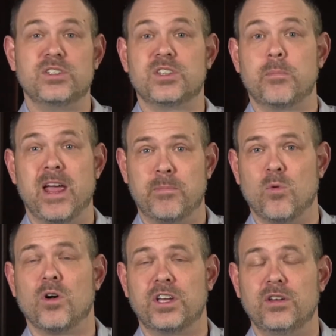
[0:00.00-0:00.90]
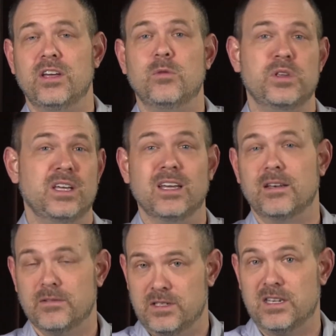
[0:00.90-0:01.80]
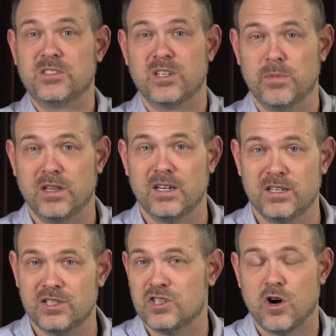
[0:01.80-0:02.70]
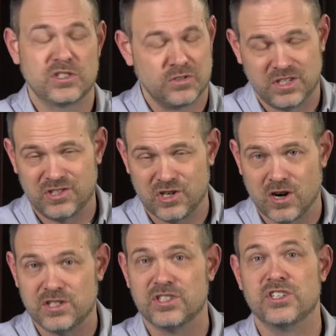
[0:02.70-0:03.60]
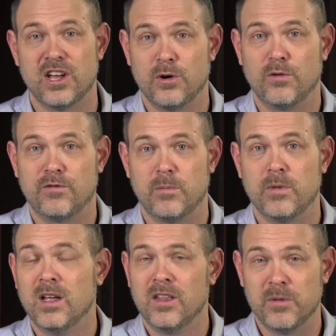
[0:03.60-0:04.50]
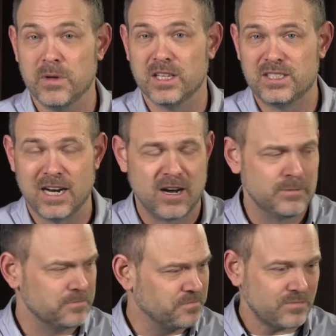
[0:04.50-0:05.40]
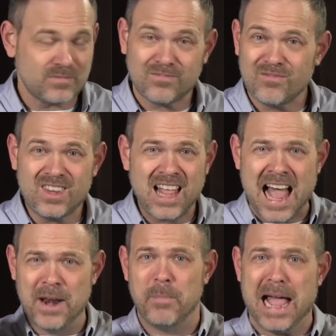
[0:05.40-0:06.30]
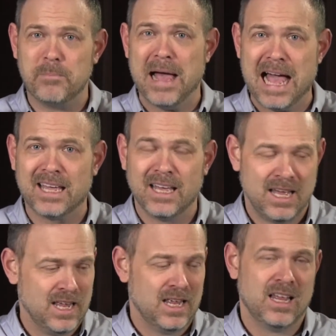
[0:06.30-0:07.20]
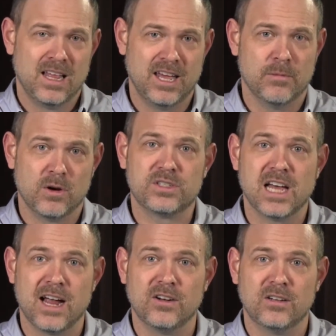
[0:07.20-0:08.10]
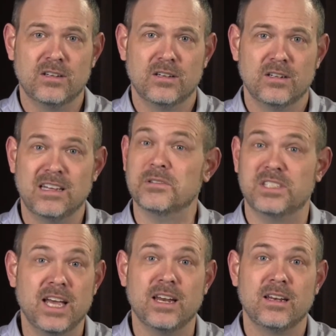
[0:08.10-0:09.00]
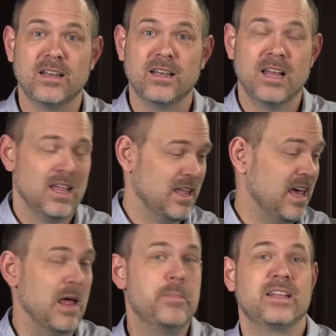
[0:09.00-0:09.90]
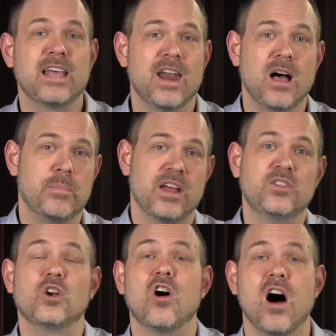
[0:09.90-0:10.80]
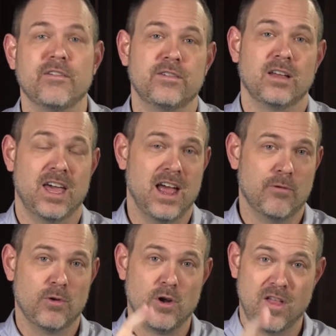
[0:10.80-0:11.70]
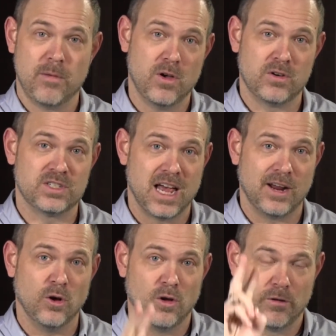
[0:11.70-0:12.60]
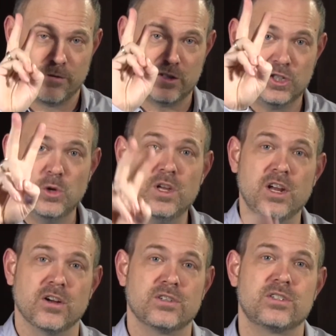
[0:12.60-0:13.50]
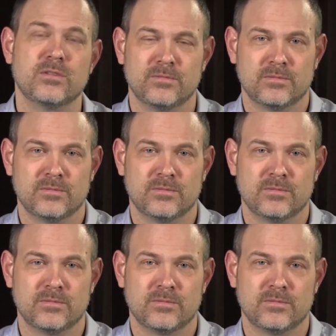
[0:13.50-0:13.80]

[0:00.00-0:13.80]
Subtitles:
which is the paperwork you need when you get disability discharge or discharge in general from the military. Had a backpack and a motorcycle, and that was it. And I picked that up and I took off. And I rode on that motorcycle for 2 years.